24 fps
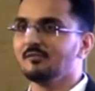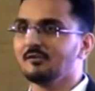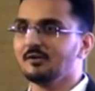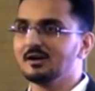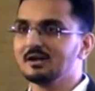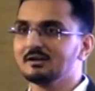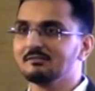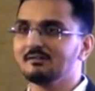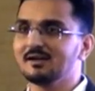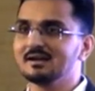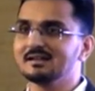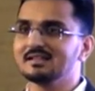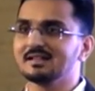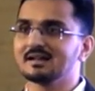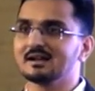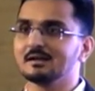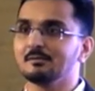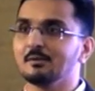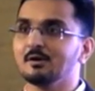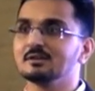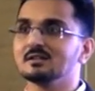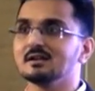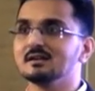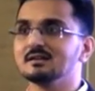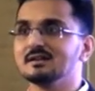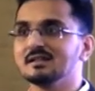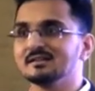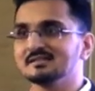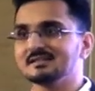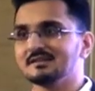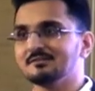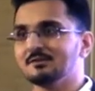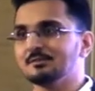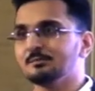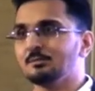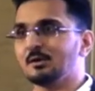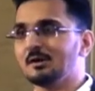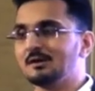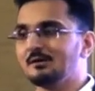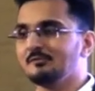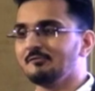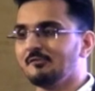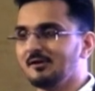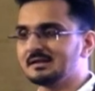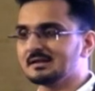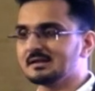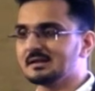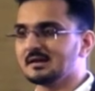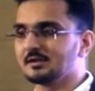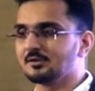Worldwide, there are about 37.1